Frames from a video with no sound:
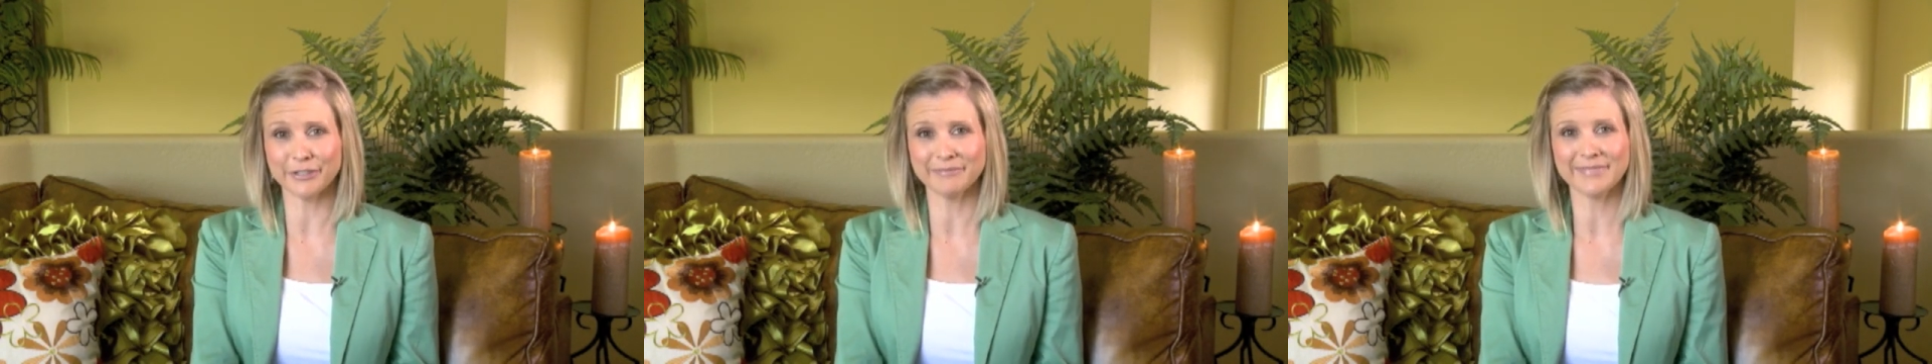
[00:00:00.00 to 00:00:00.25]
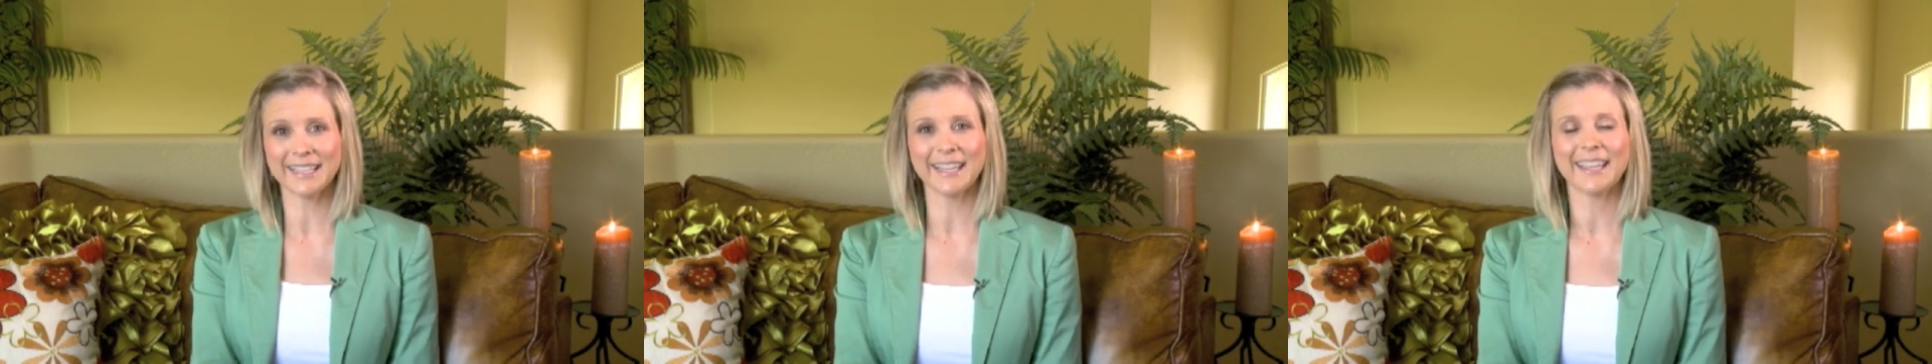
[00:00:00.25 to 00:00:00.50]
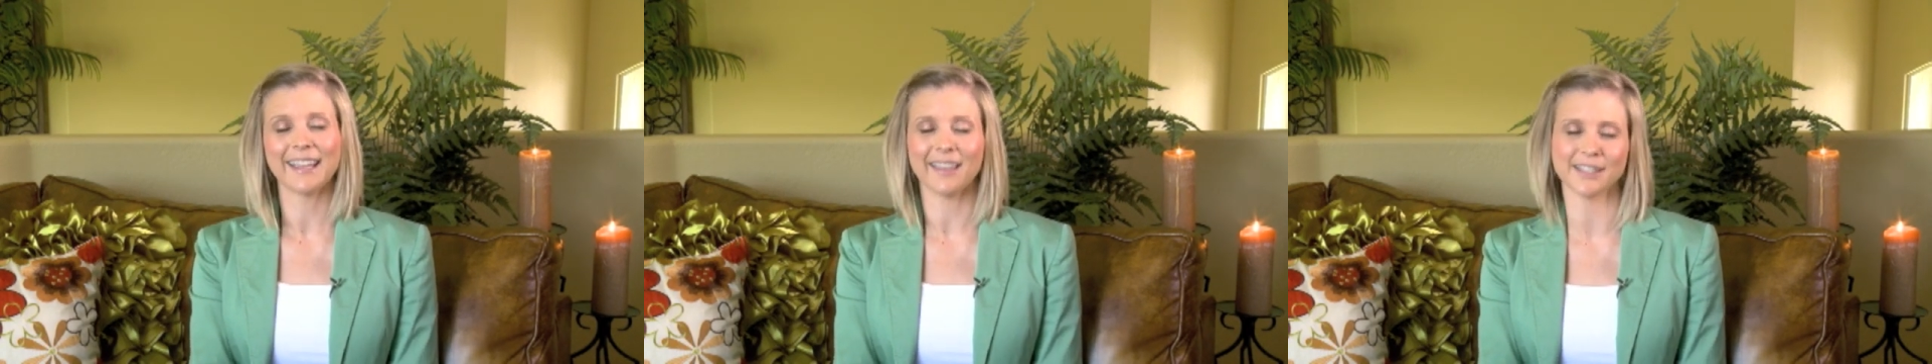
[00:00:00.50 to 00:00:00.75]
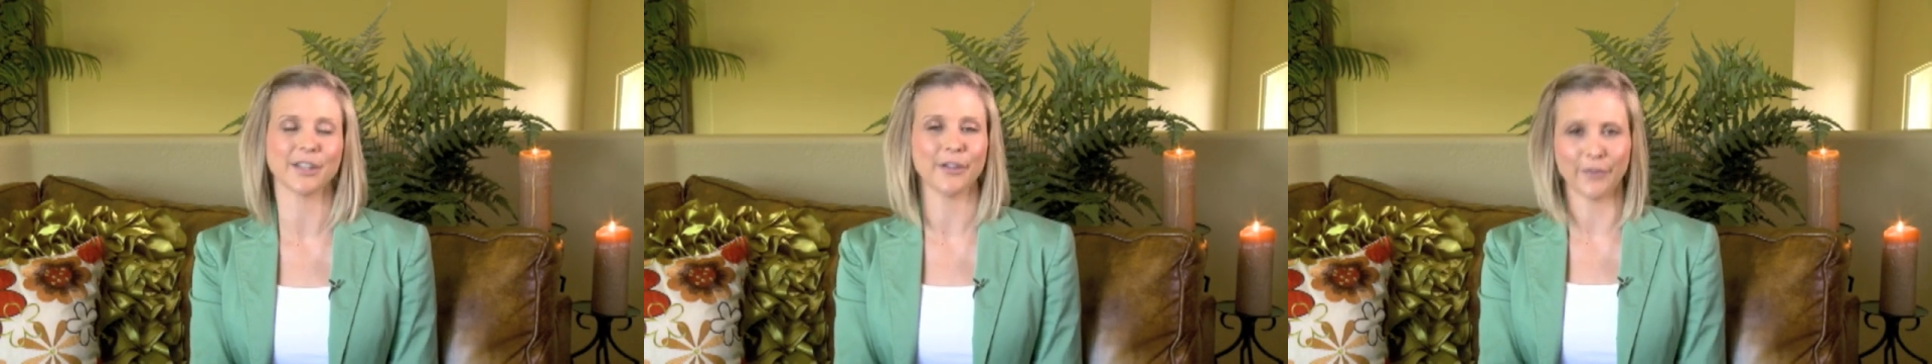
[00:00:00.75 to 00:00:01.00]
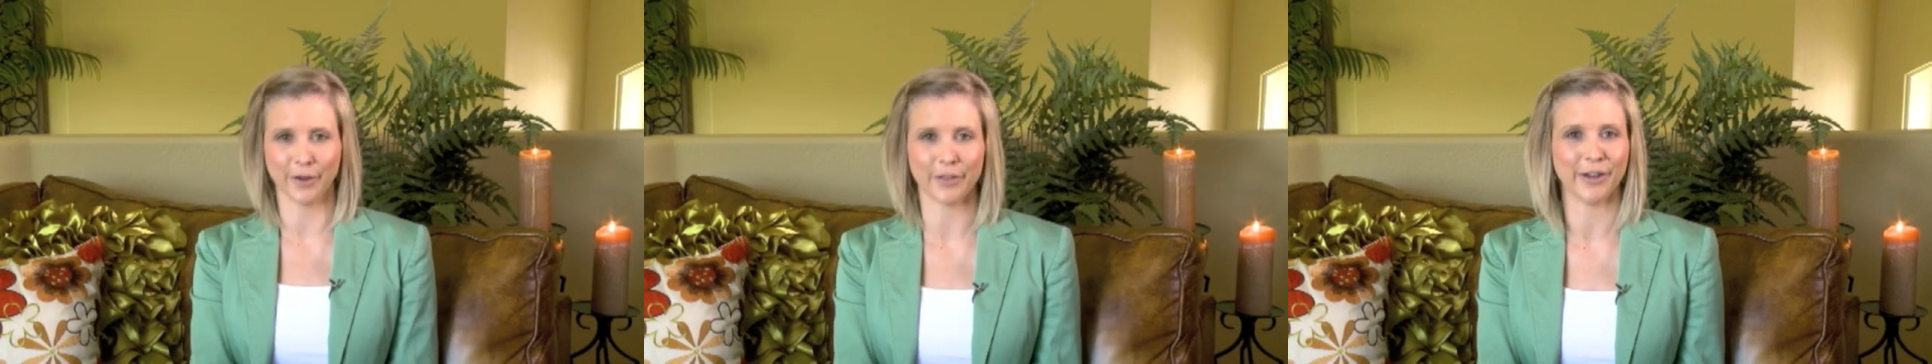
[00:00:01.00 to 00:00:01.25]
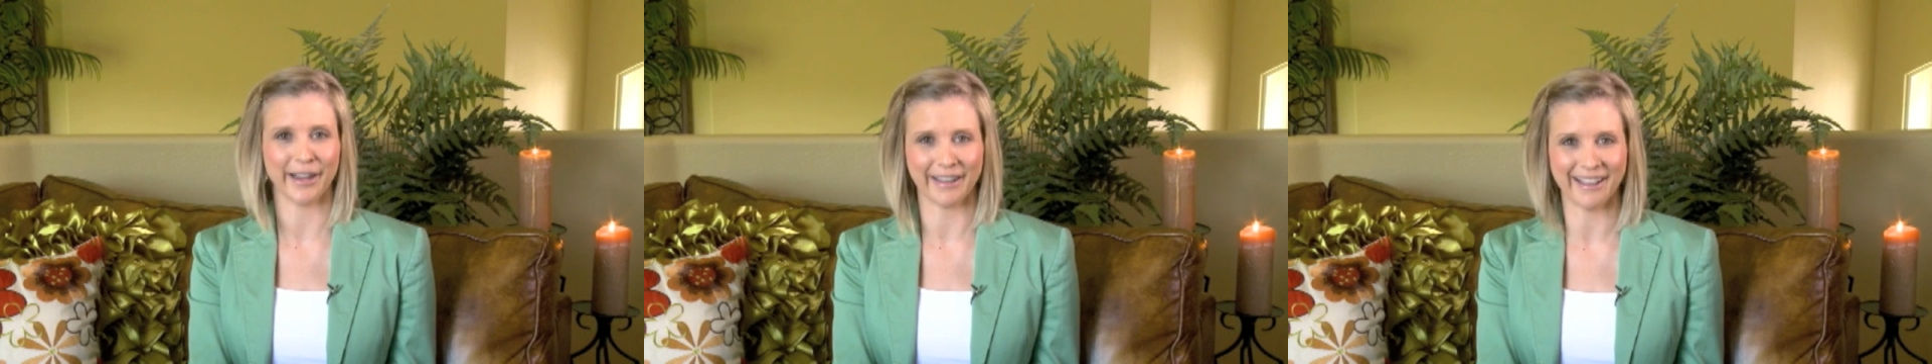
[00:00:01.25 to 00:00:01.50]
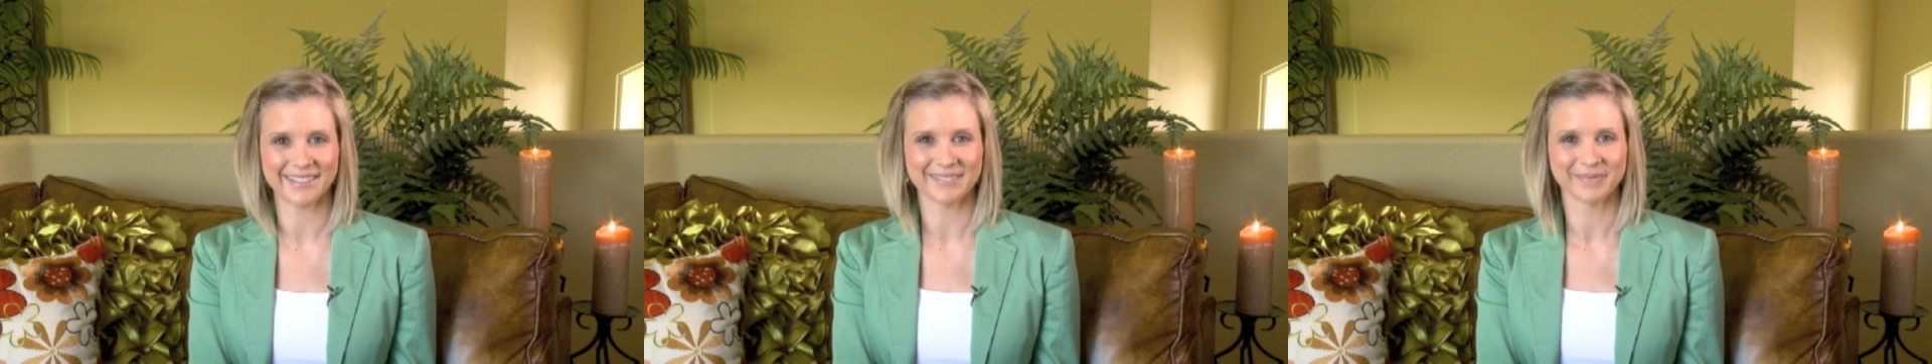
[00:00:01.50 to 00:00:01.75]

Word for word: and that's all the farther I got.